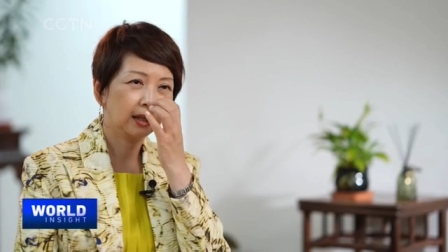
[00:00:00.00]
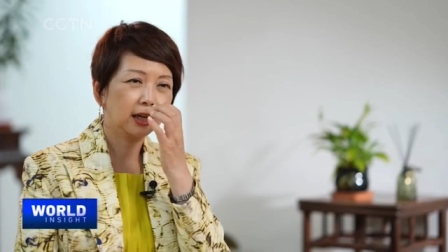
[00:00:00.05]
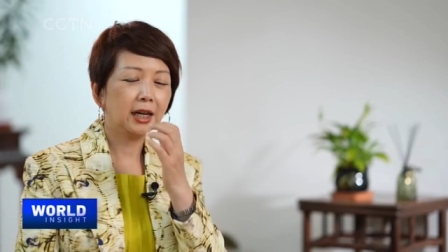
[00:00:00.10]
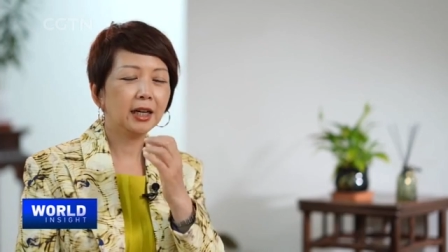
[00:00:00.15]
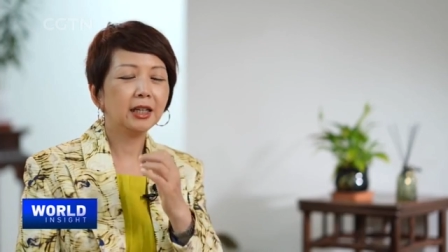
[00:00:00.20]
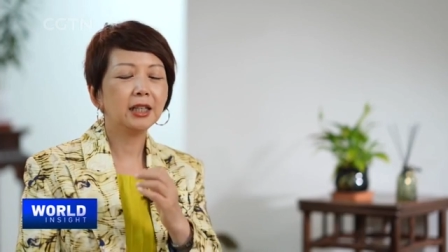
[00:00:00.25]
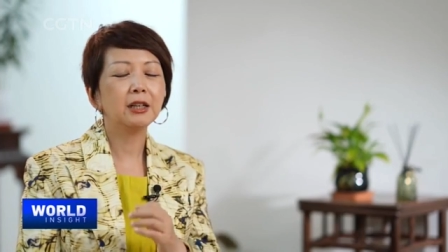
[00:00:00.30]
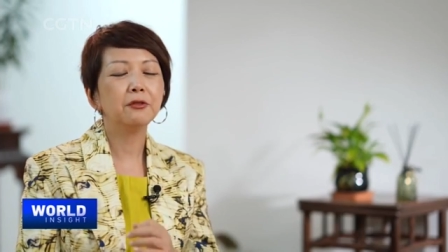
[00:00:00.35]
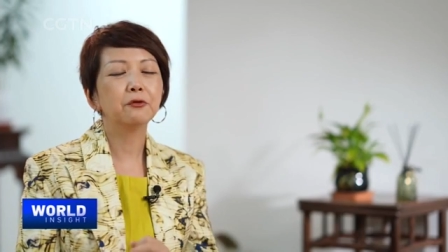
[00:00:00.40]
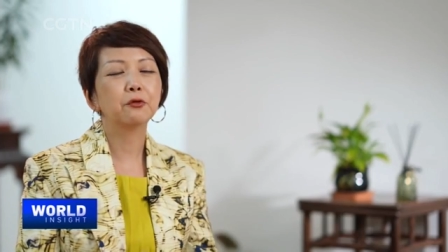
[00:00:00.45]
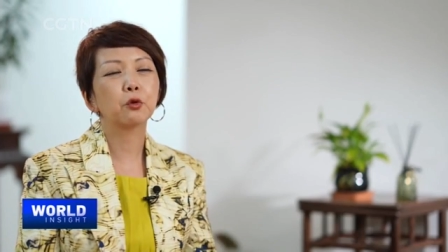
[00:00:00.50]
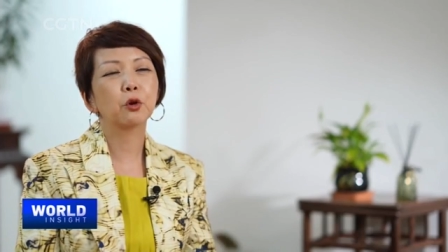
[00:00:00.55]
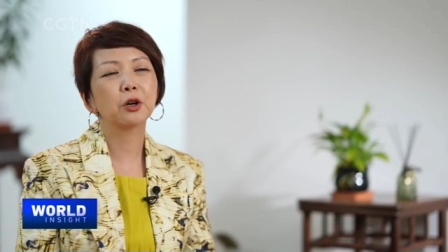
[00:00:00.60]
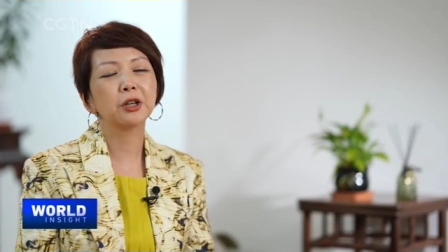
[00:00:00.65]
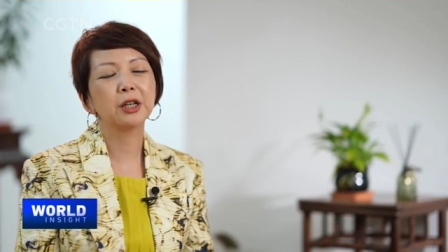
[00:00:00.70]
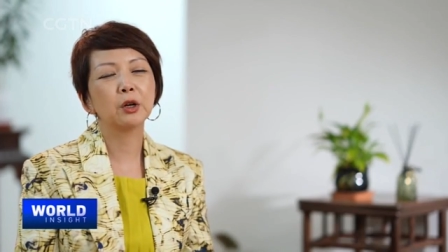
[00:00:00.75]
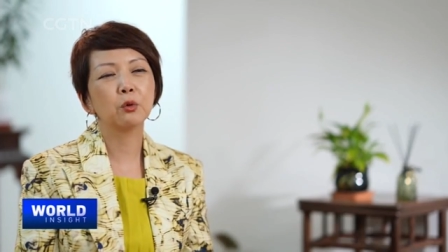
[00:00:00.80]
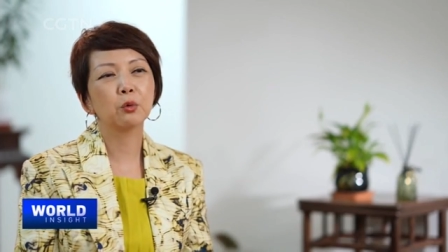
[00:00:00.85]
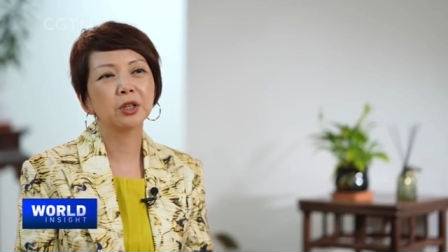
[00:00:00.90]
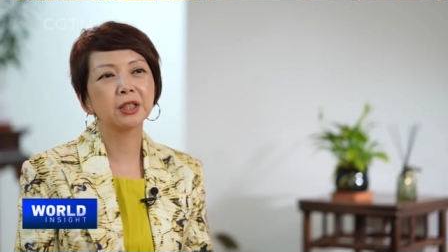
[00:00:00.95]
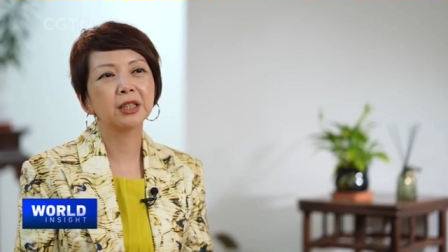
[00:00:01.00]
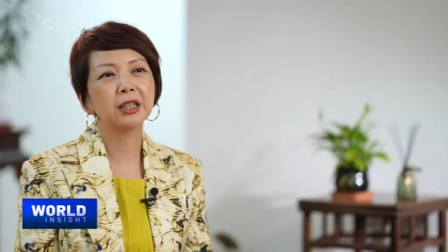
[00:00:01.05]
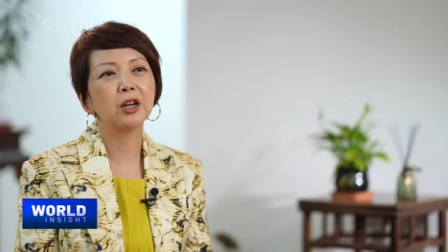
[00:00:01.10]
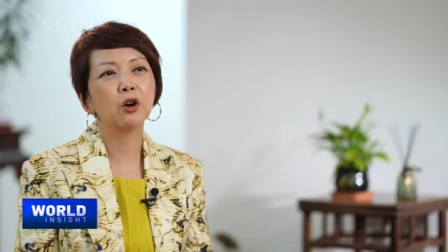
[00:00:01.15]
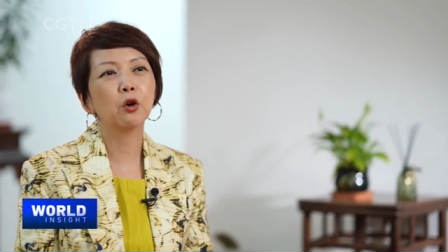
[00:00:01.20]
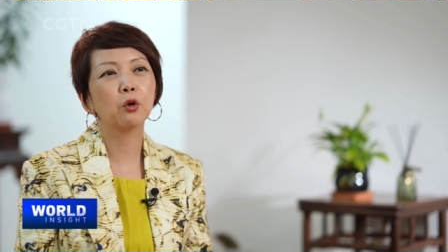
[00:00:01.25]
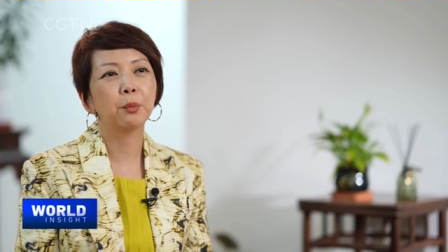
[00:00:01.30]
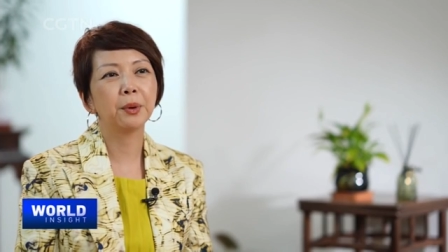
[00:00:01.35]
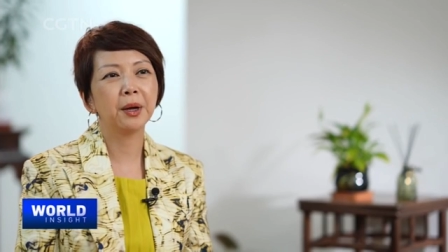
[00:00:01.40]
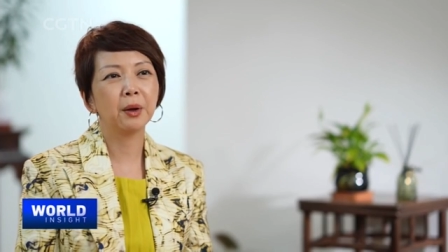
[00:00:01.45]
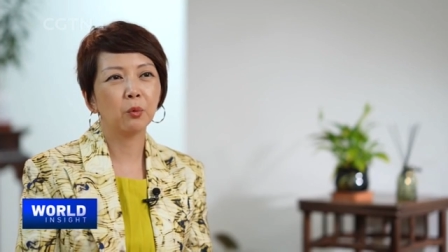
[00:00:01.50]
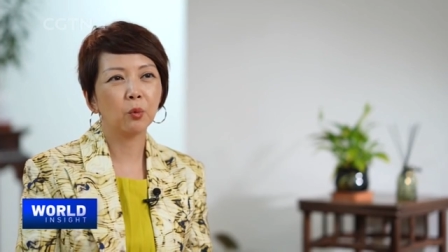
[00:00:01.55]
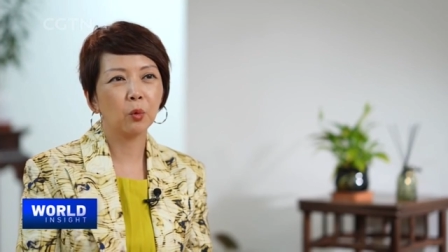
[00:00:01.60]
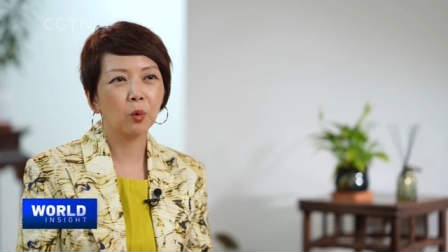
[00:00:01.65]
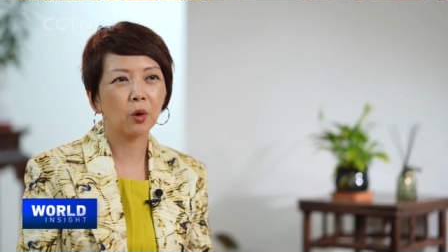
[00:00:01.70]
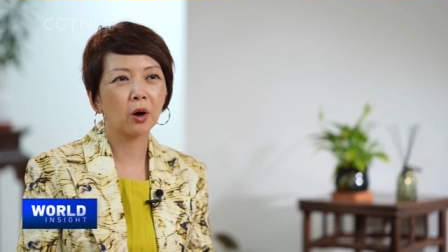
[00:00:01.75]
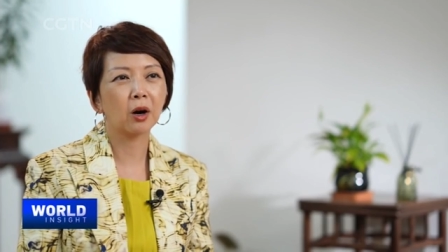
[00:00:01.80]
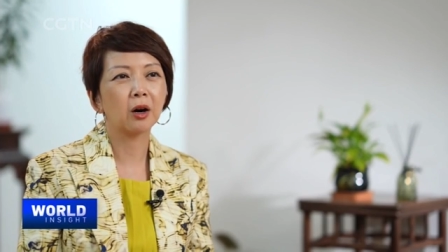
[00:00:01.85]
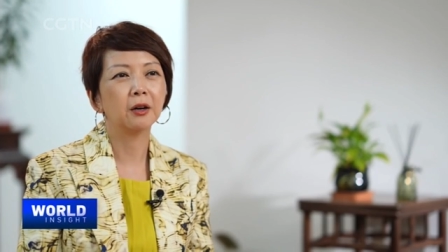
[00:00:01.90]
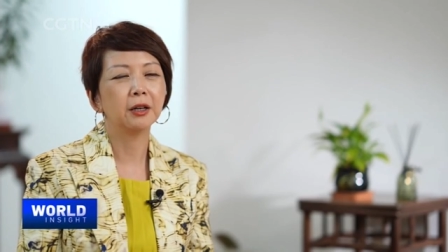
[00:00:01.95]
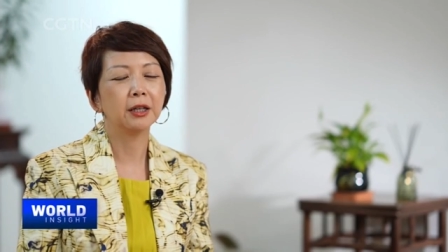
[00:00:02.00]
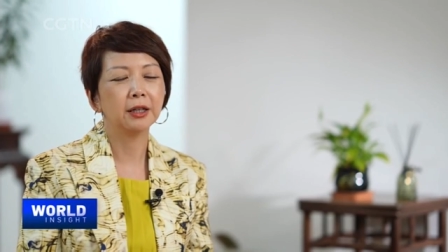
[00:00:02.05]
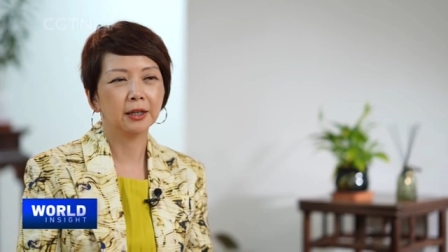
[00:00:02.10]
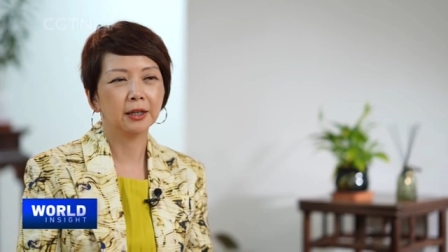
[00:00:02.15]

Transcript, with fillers: 1840 was the Opium War. yes.